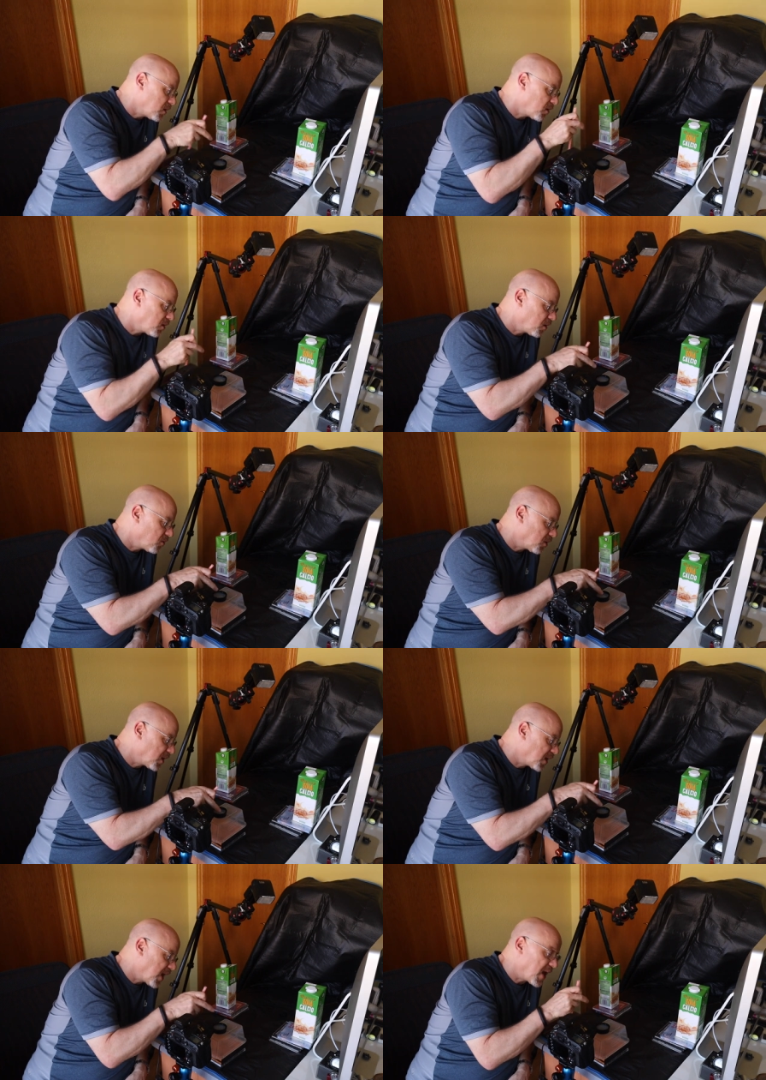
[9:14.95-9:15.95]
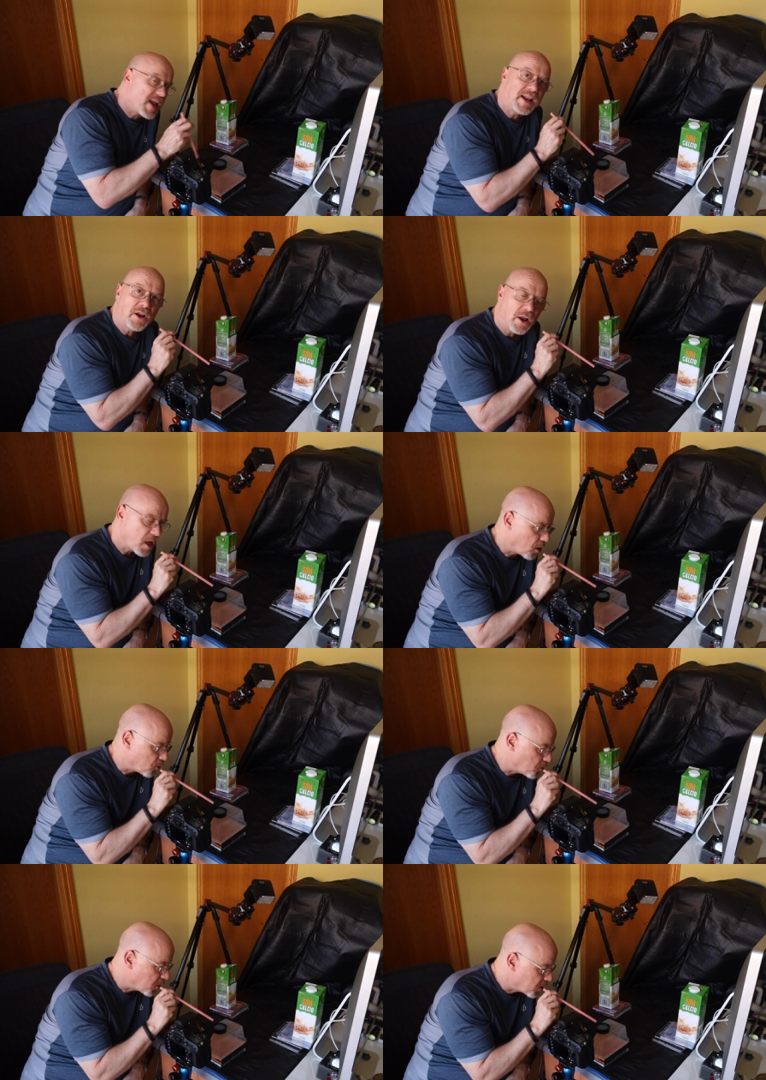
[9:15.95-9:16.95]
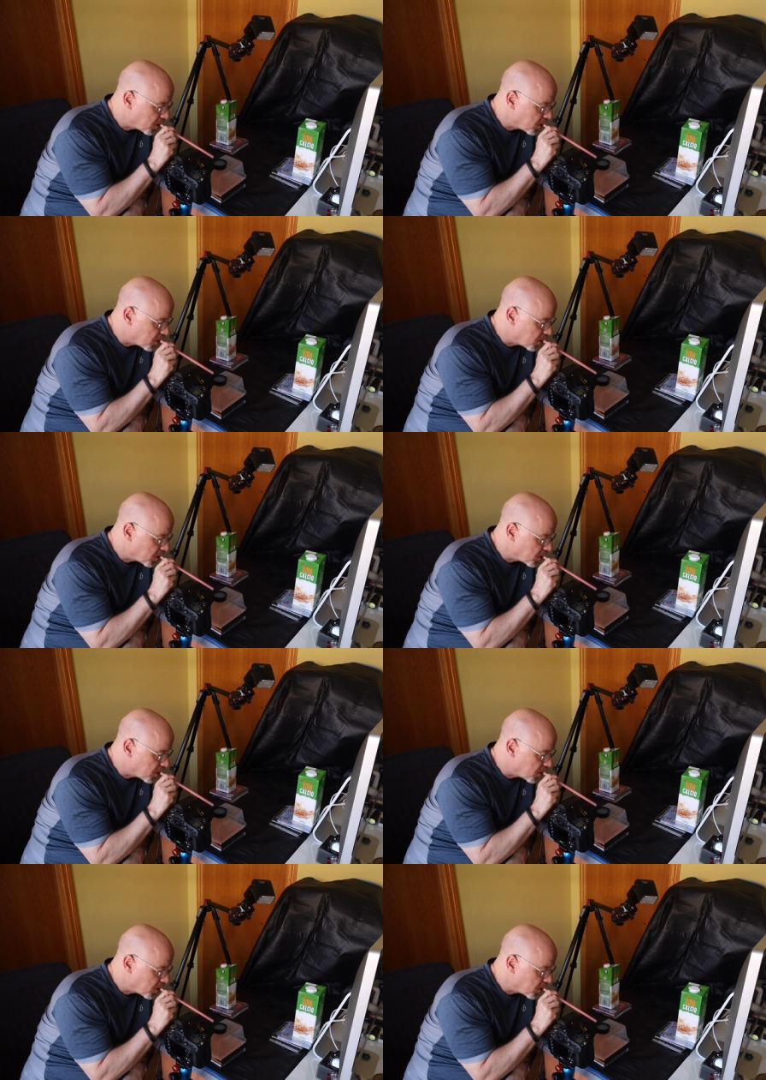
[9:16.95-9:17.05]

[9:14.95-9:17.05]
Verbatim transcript: Kind of got to get in low,